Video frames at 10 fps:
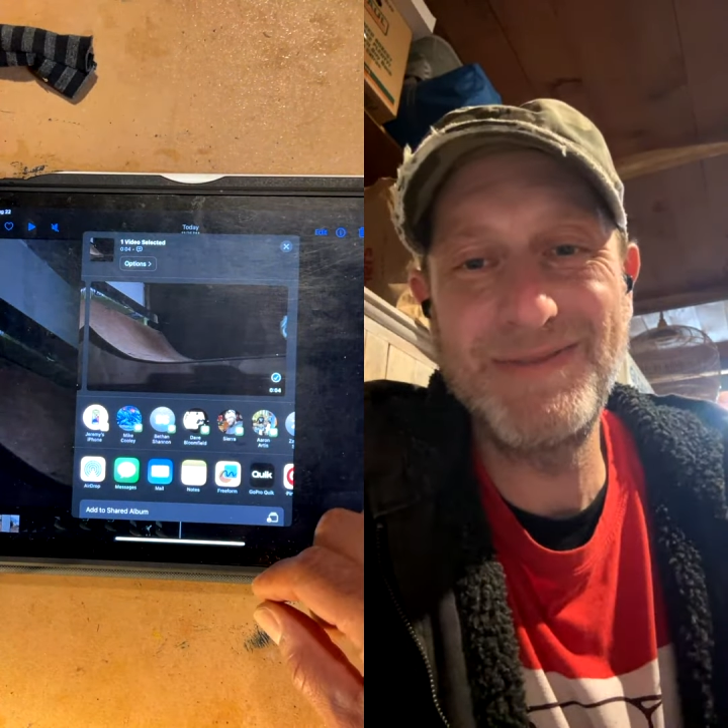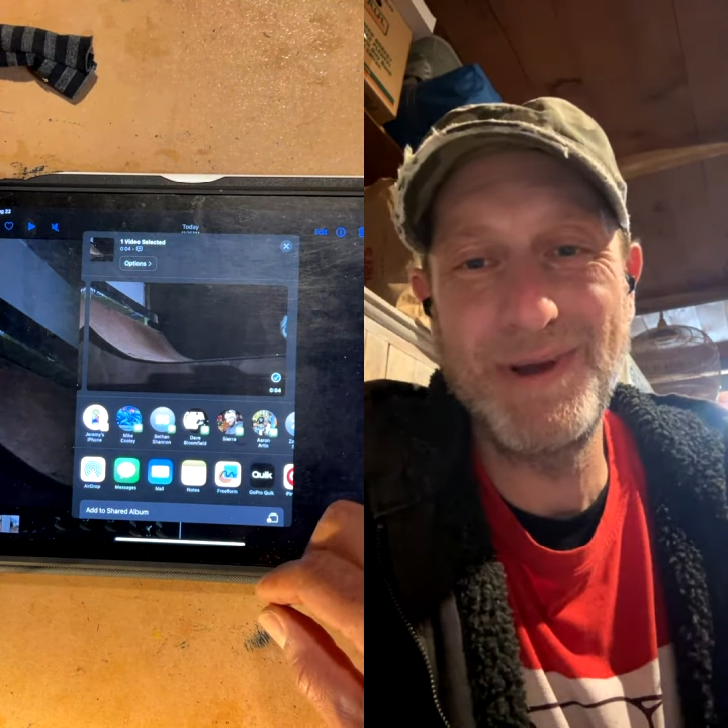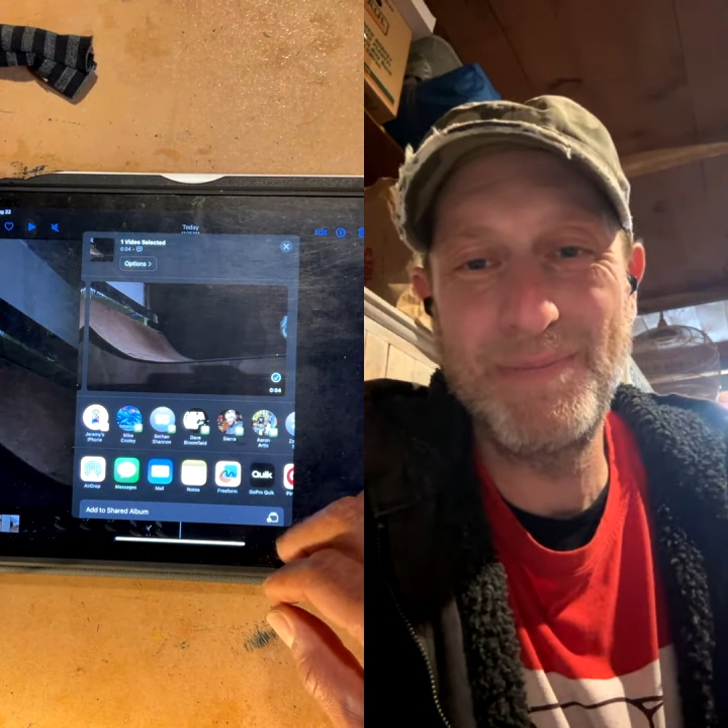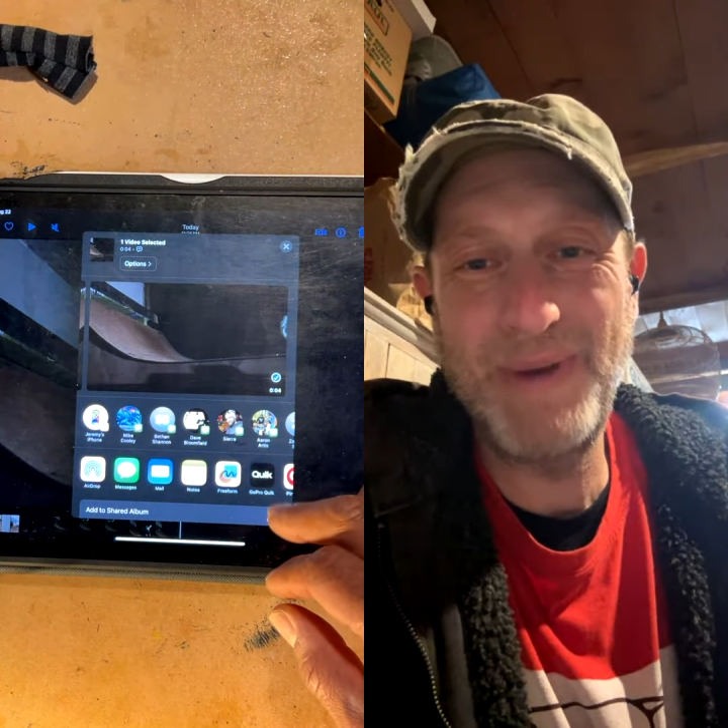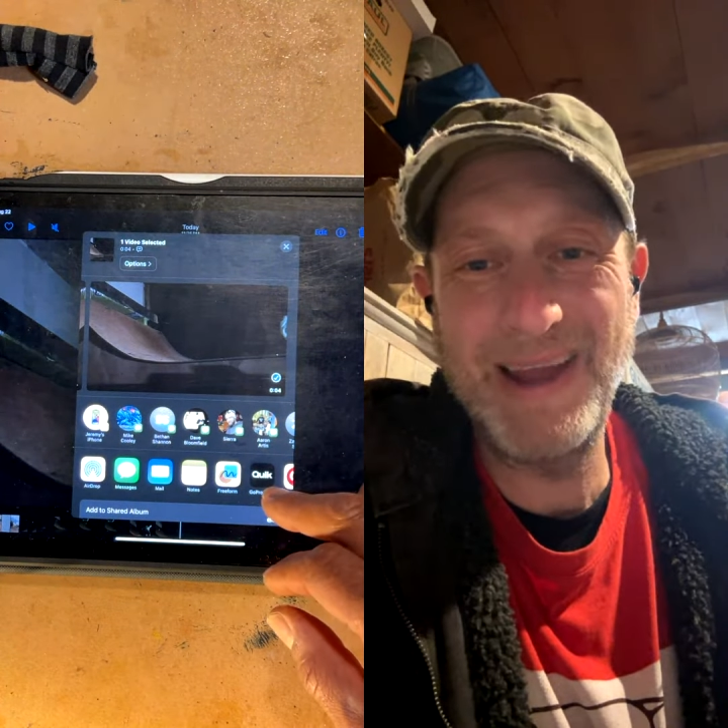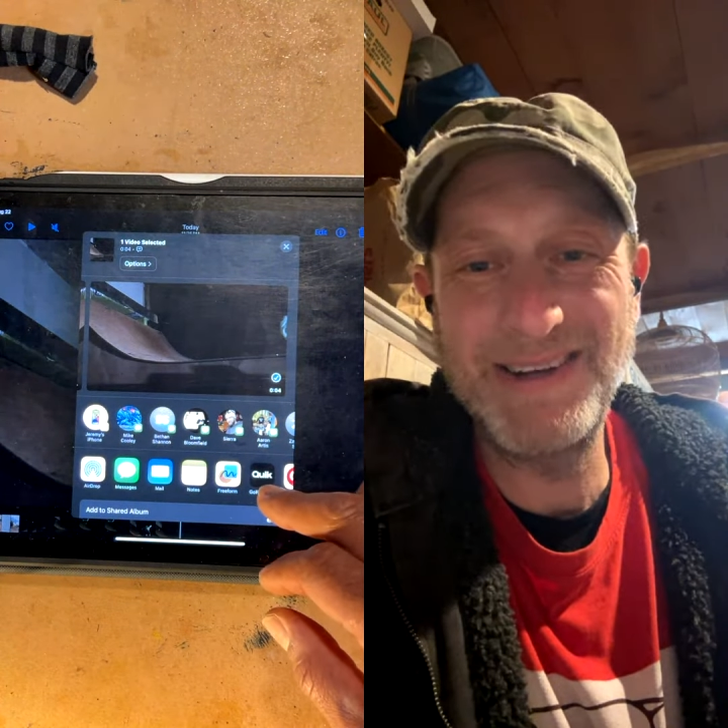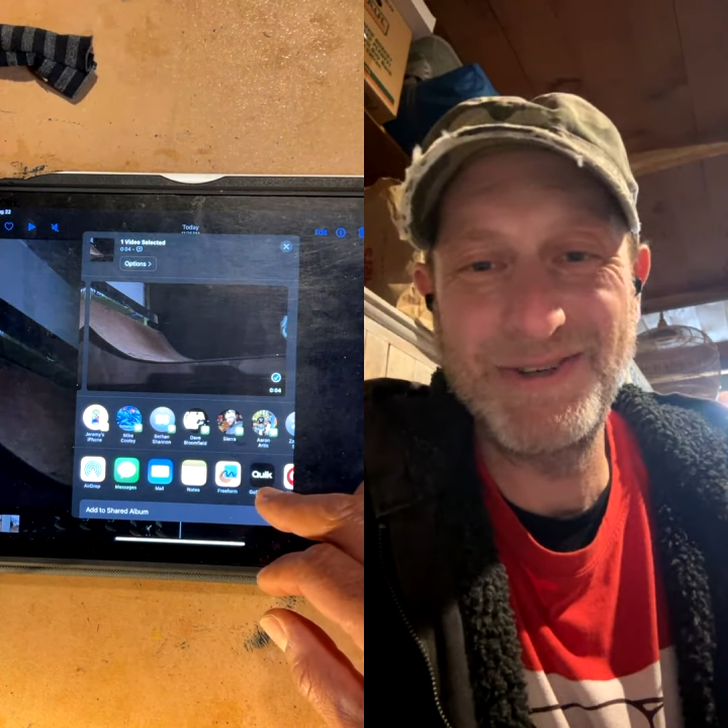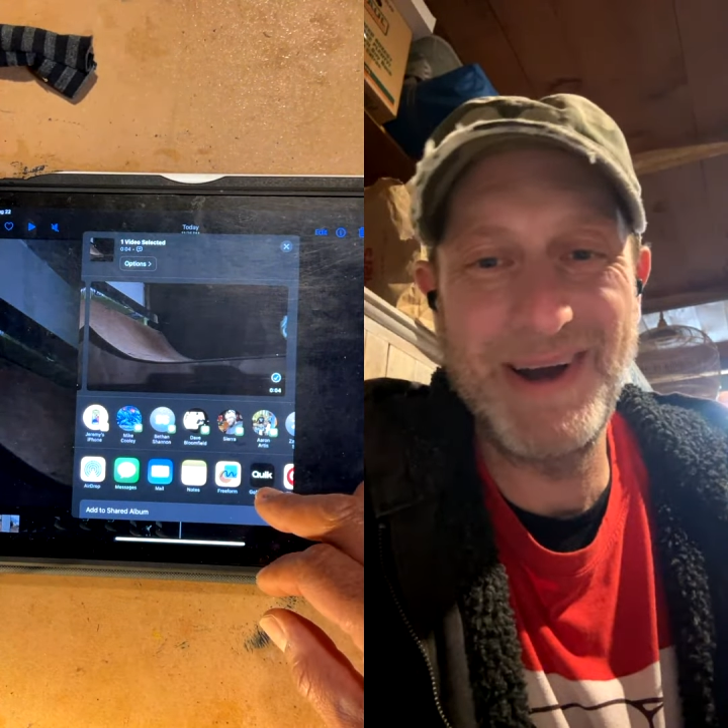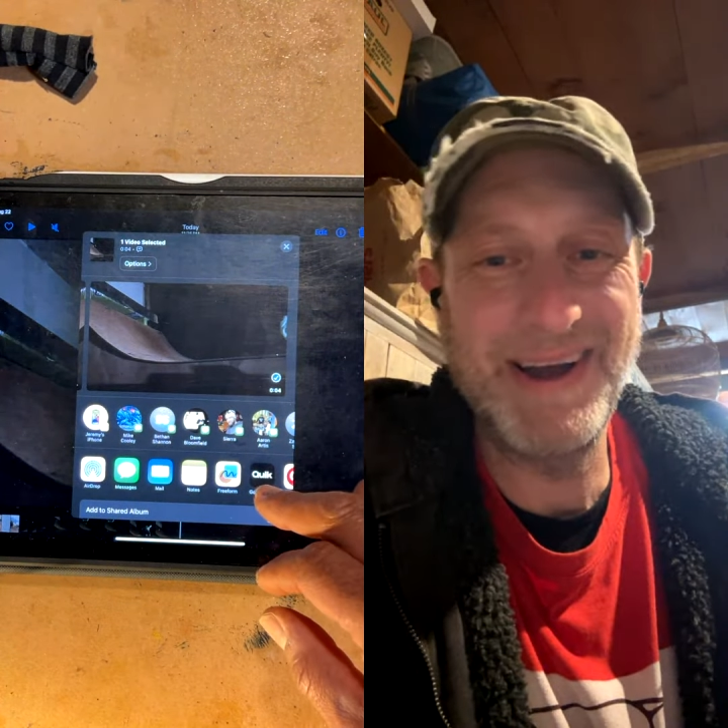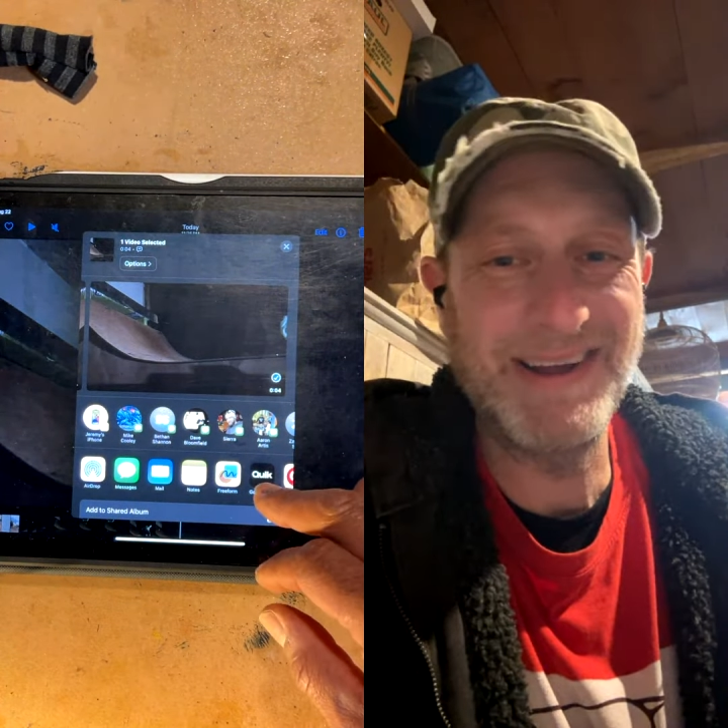even though
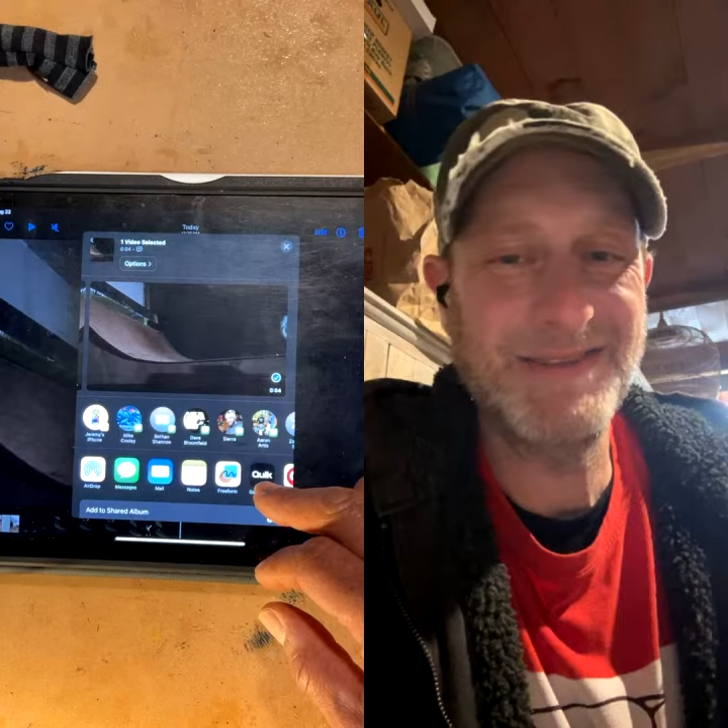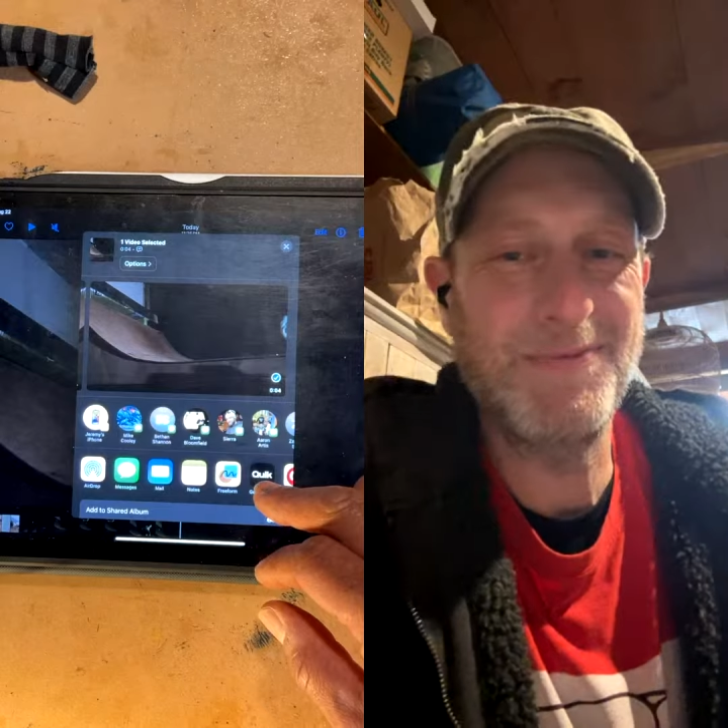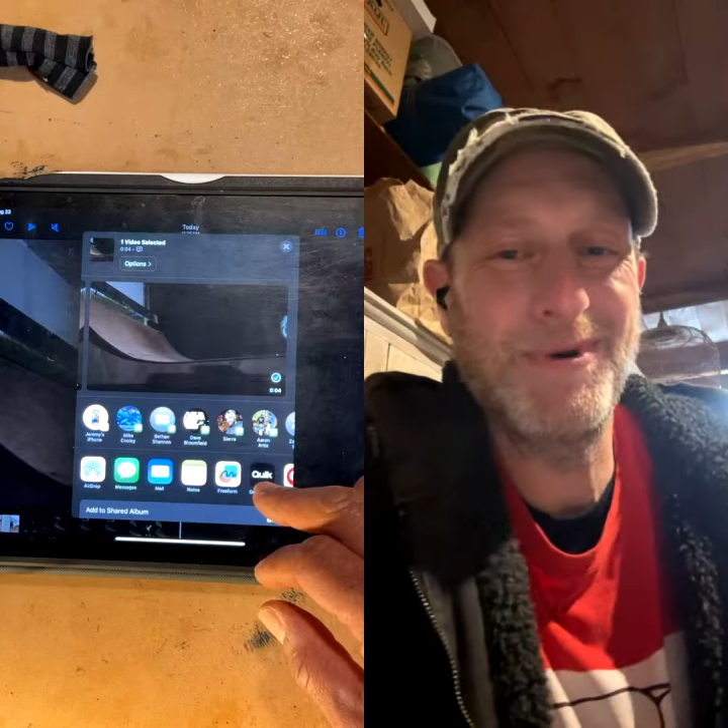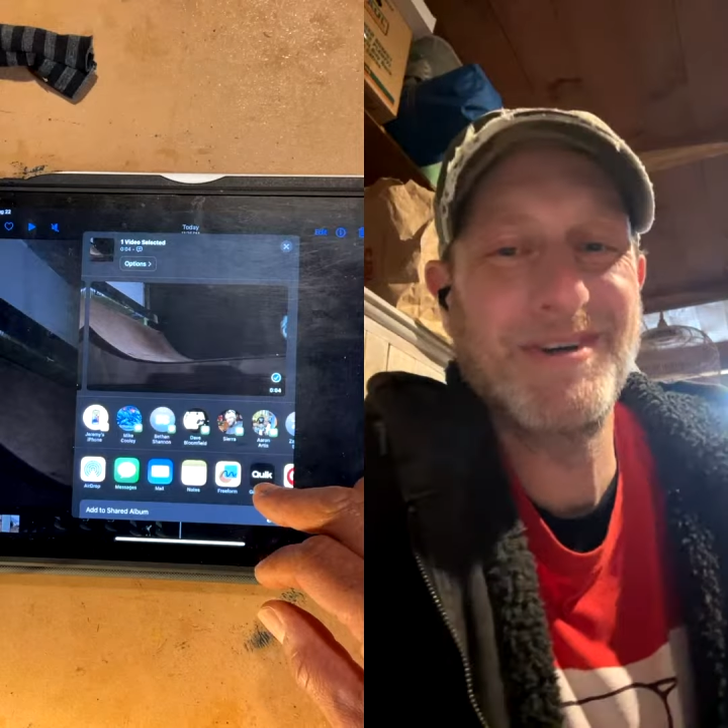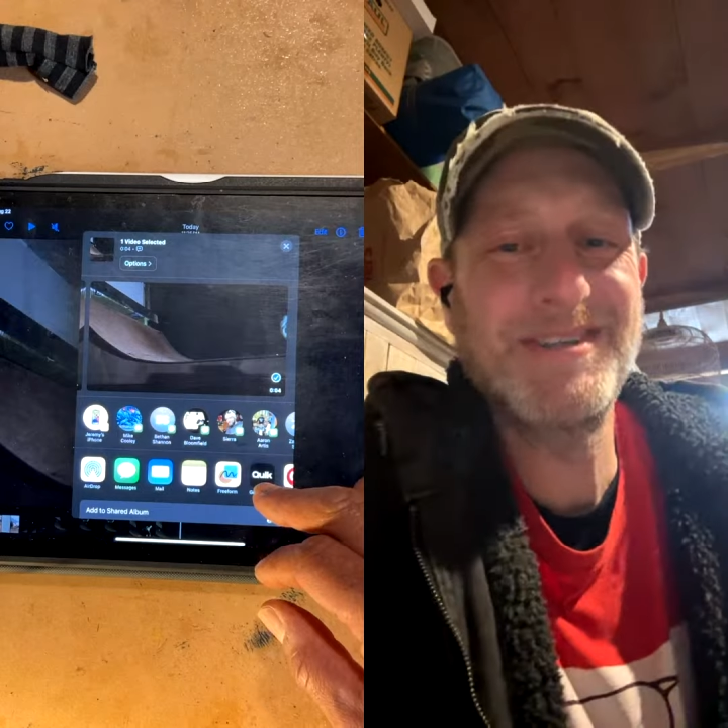paint drawing is